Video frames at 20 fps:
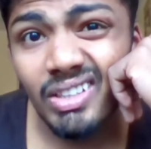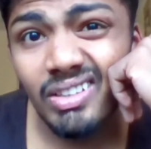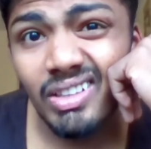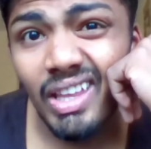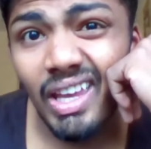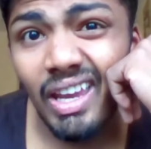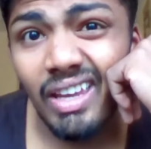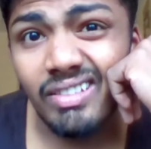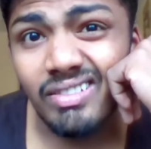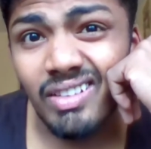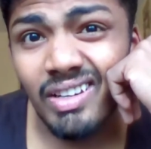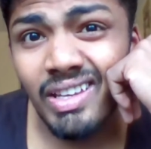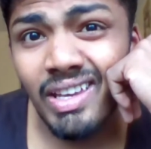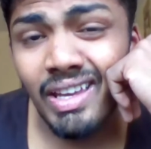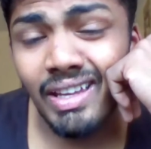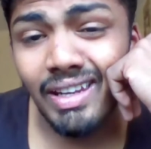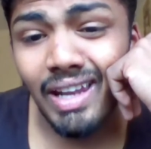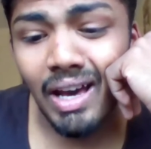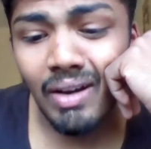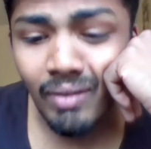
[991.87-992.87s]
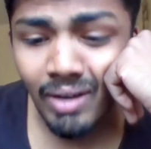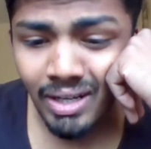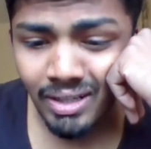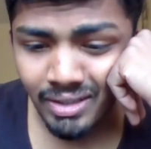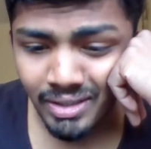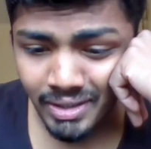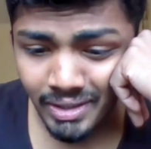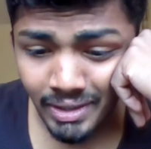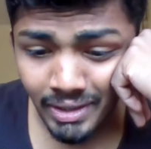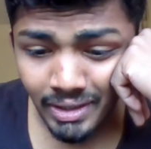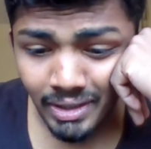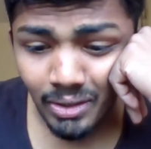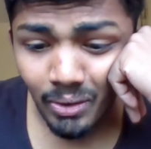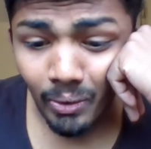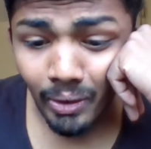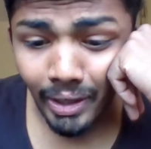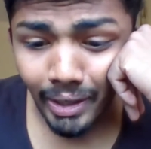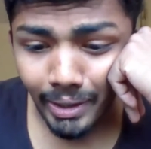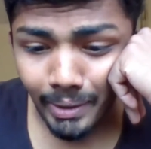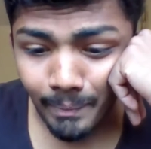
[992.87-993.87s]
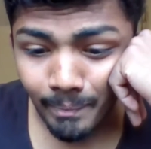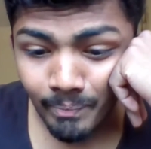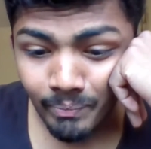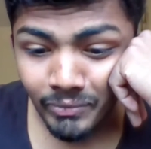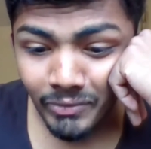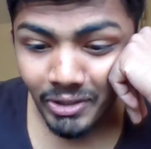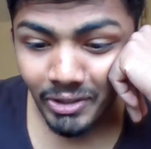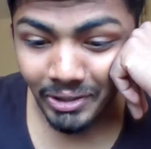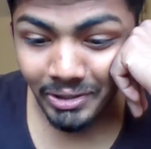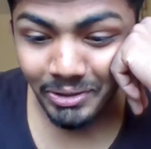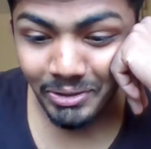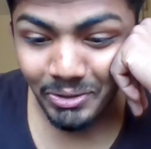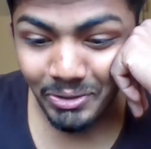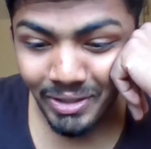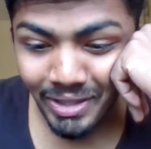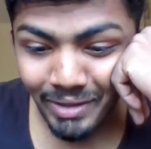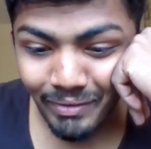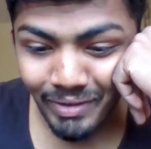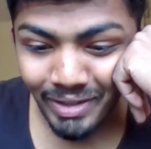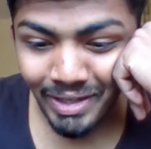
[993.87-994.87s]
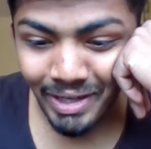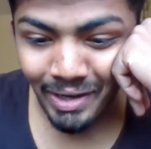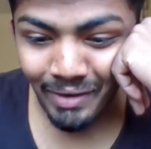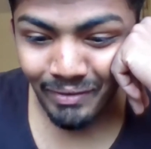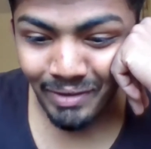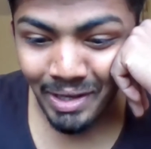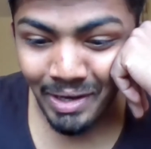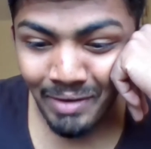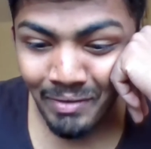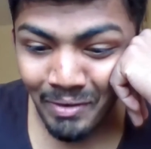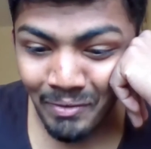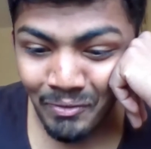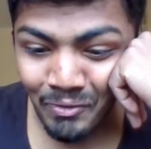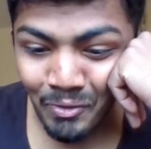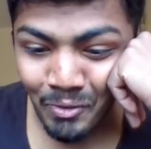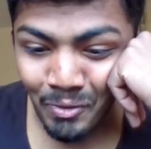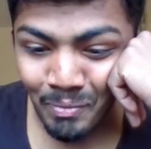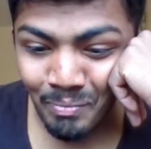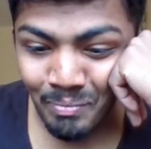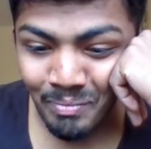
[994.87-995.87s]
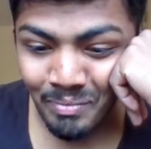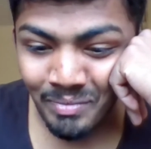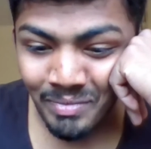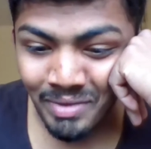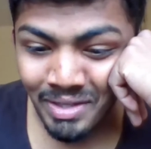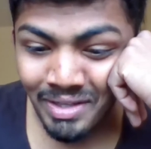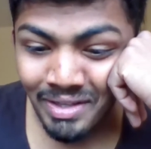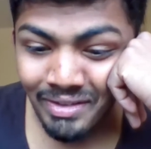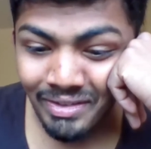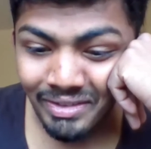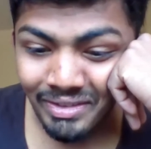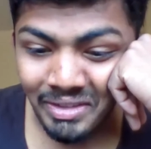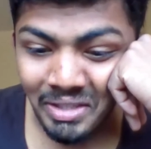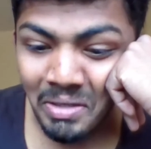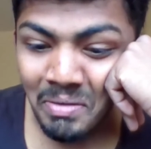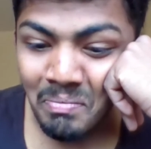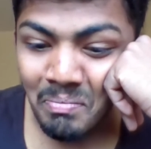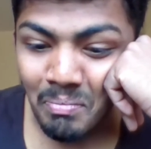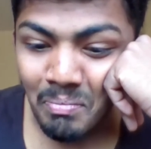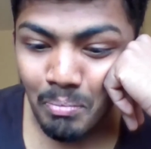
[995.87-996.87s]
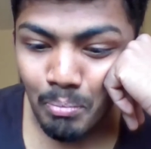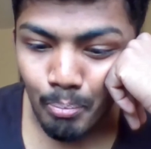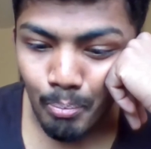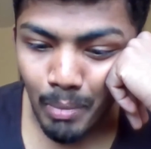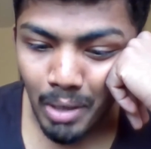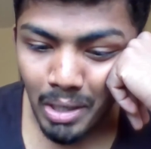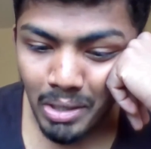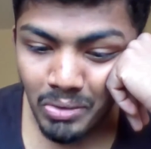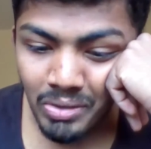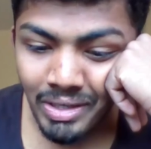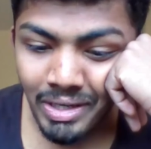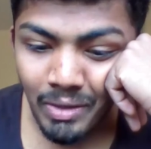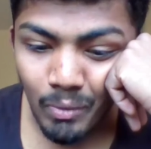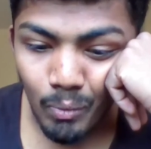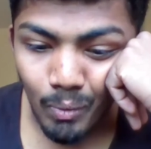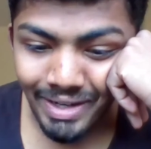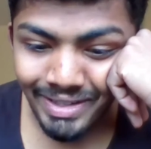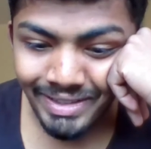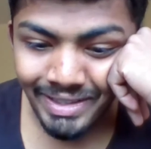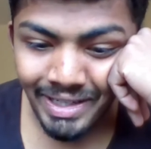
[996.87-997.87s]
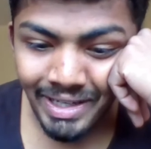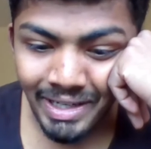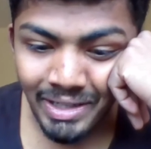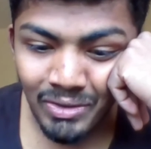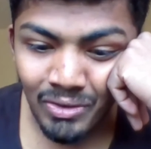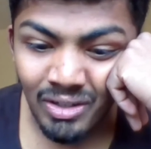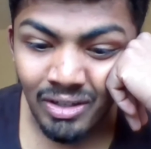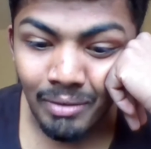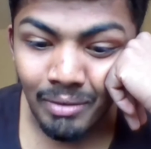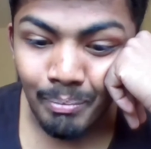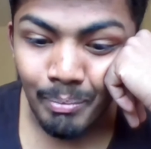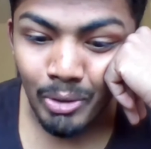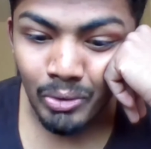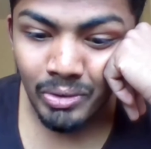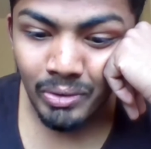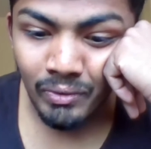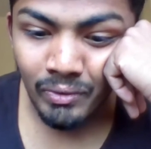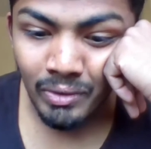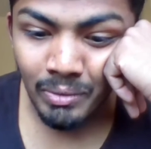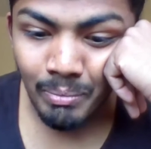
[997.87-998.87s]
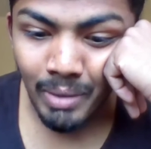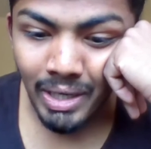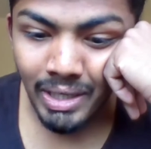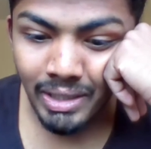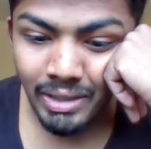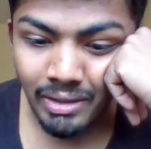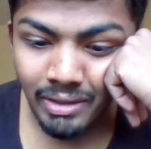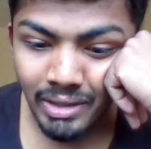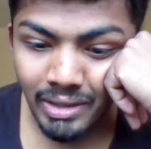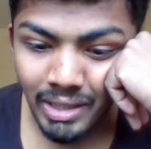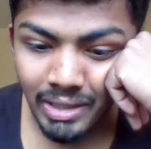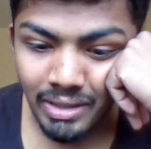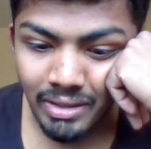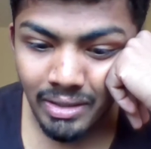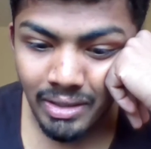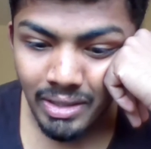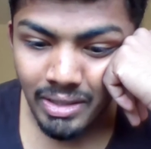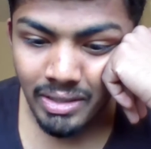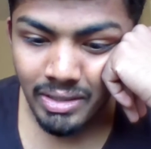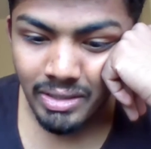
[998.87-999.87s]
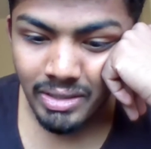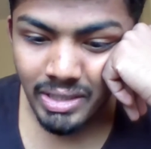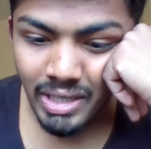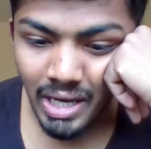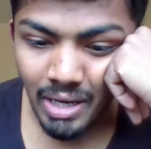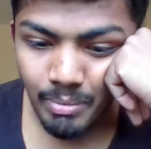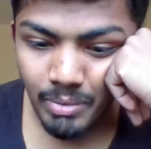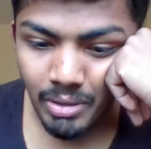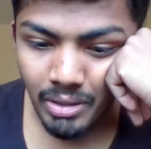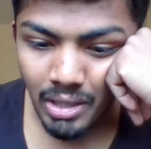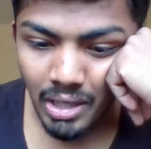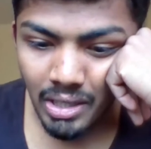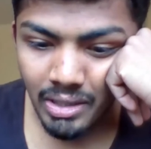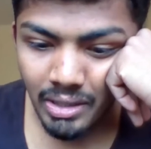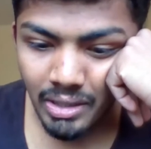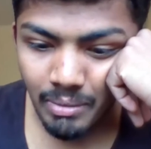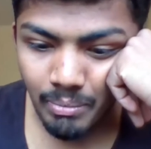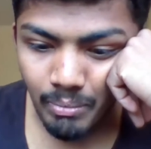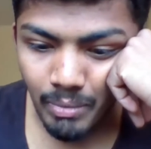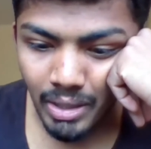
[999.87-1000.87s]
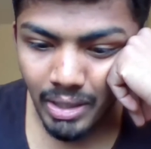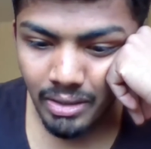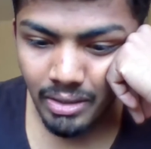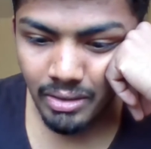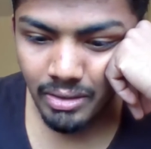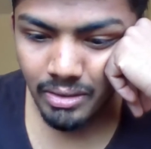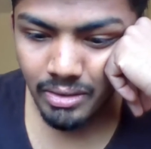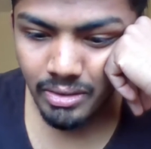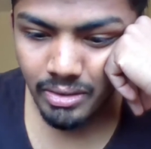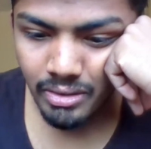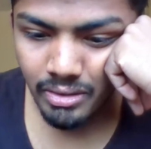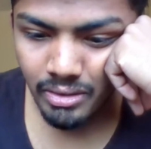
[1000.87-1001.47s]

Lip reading: They drinking lava? Okay. Today we have lava from the Maori volcano. A beautiful maiden that stabbed 100 men.